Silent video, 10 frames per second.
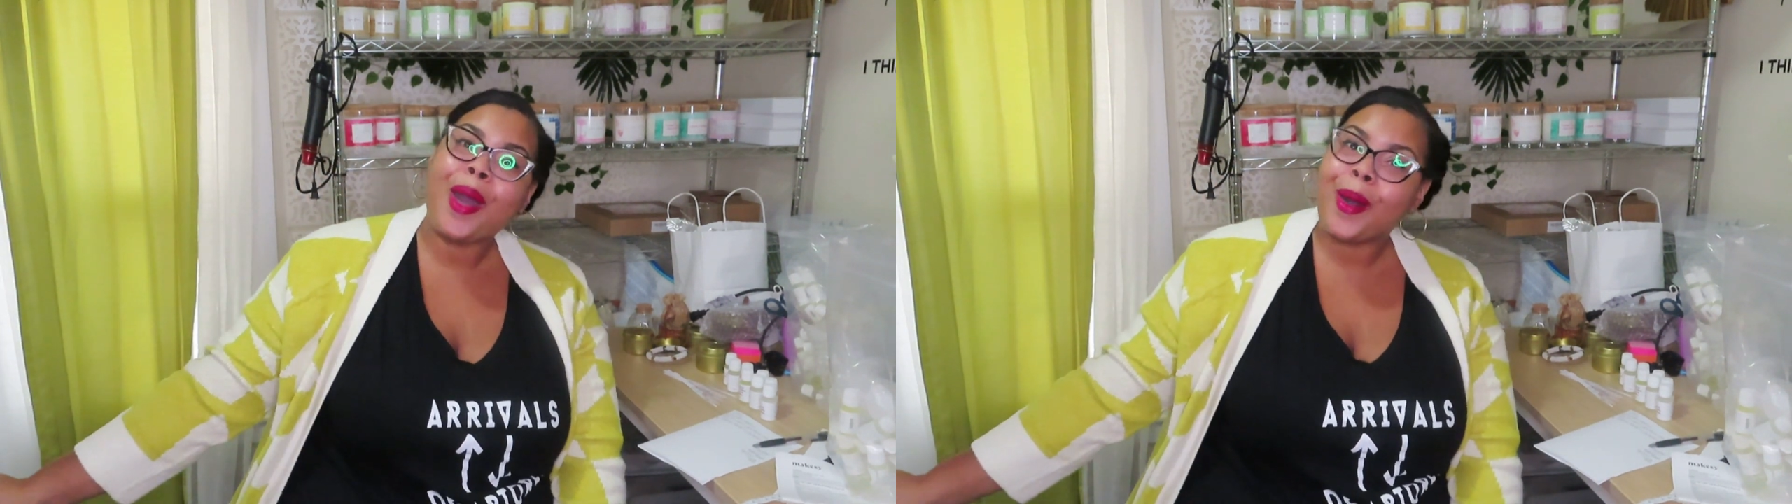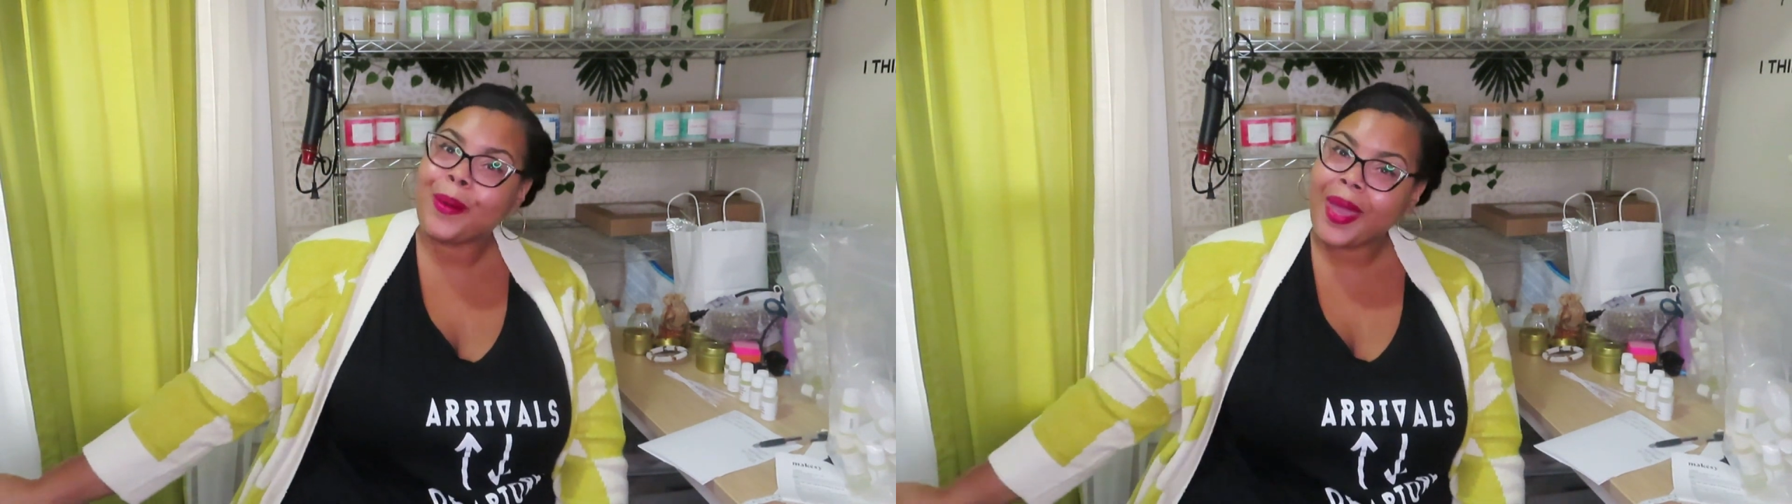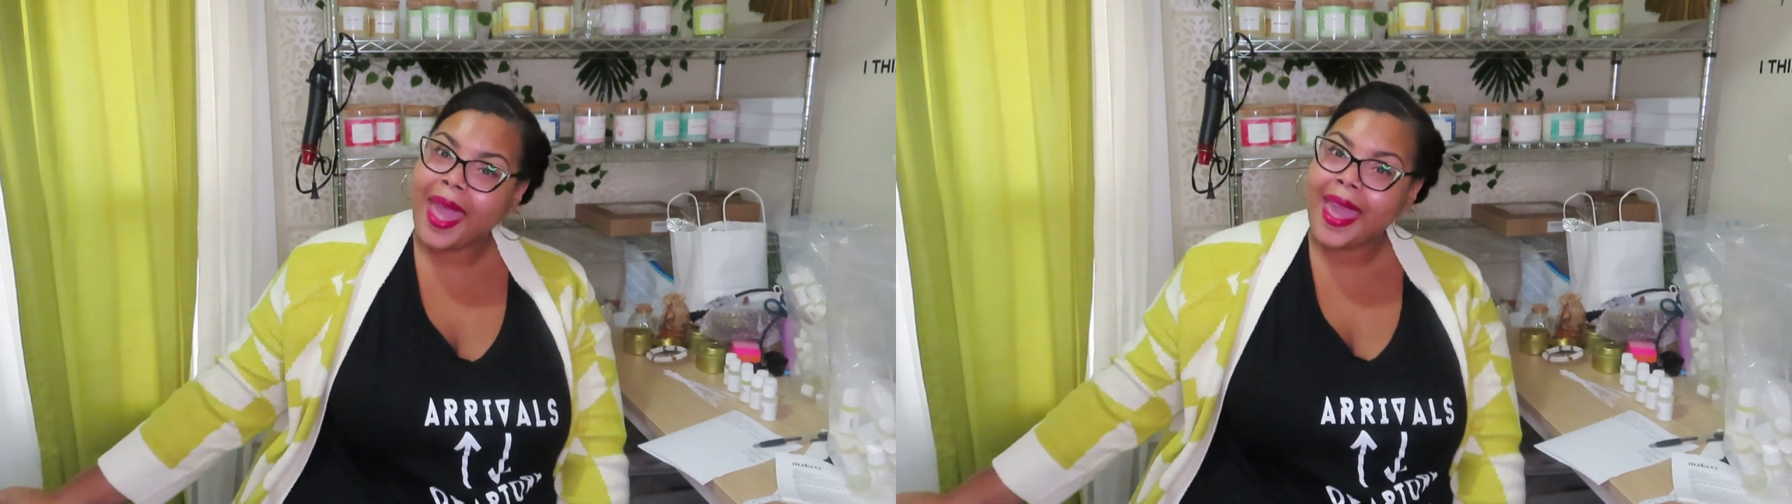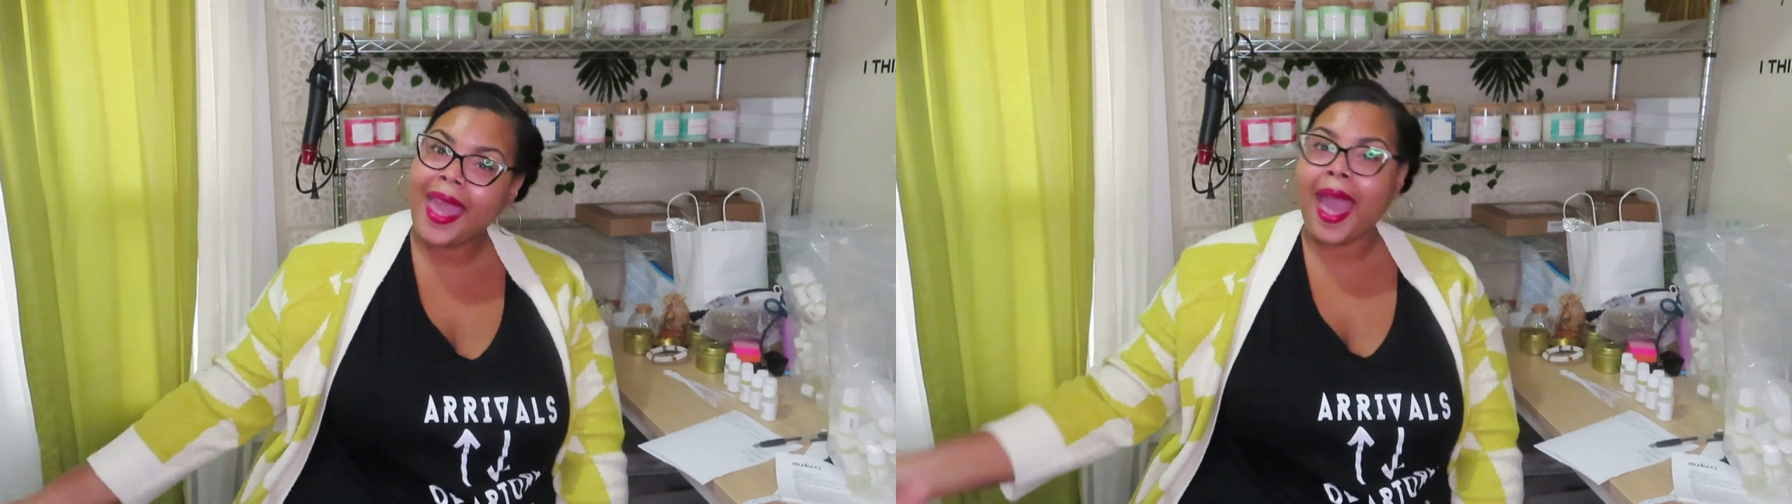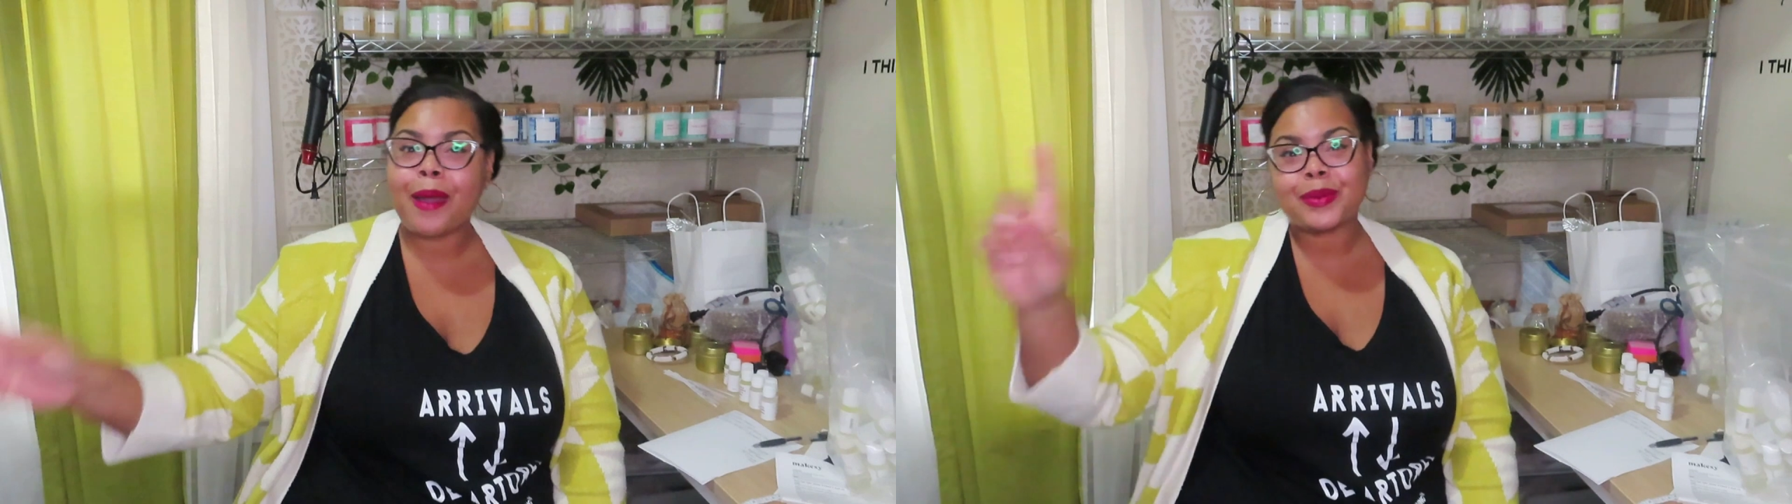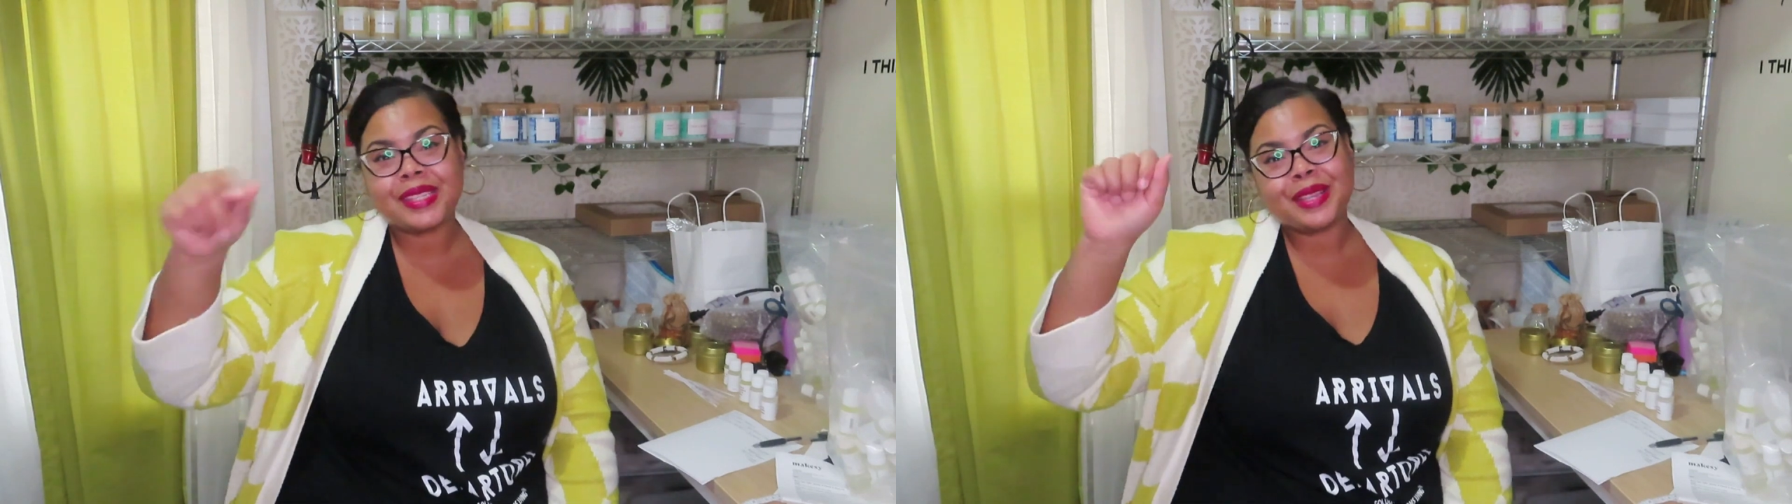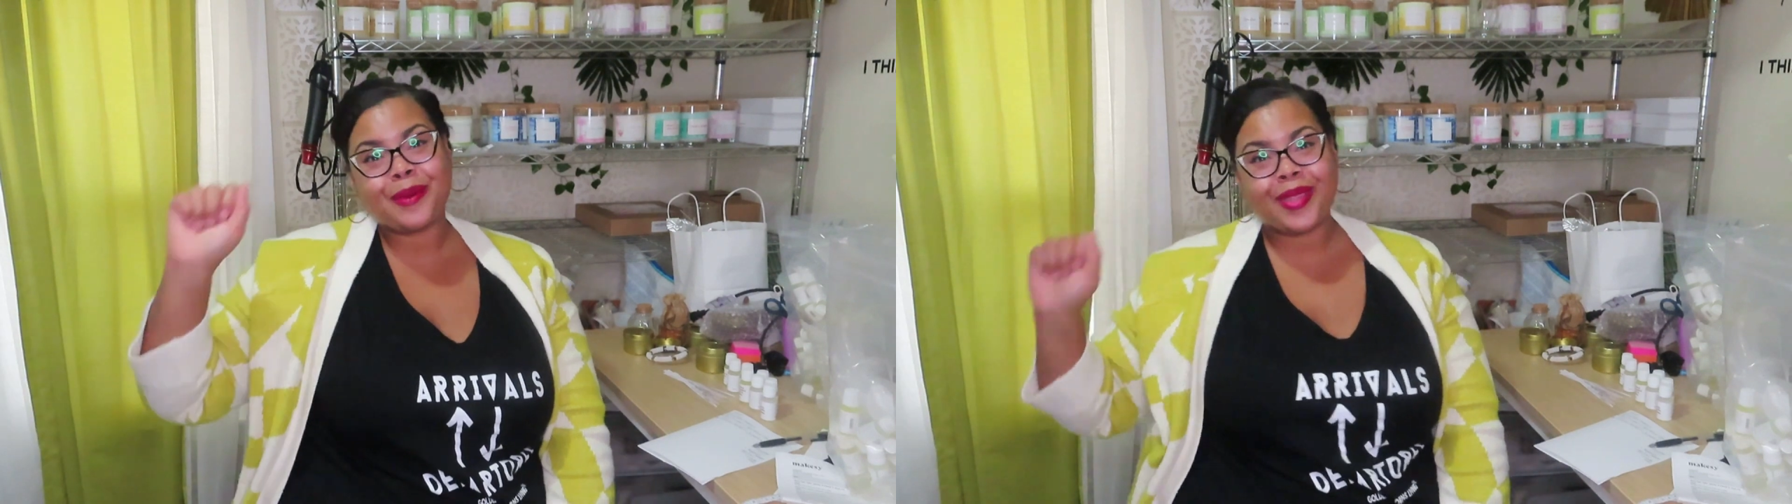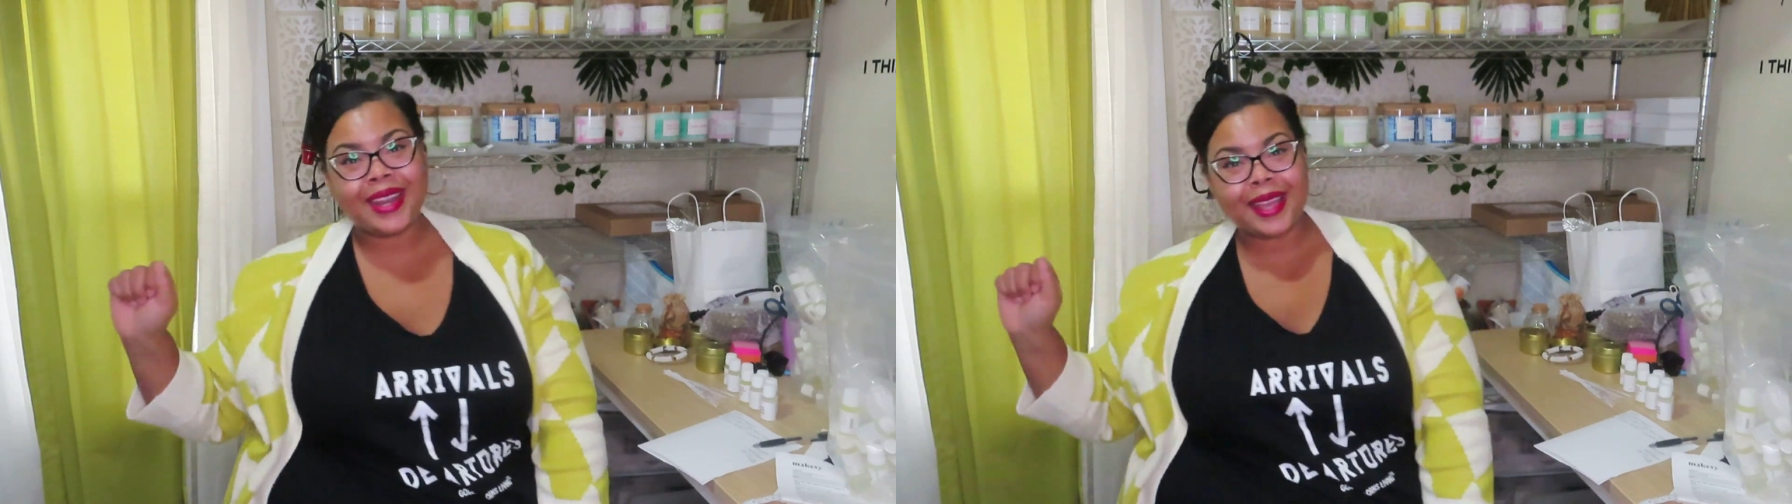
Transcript: Okay, I will see you on the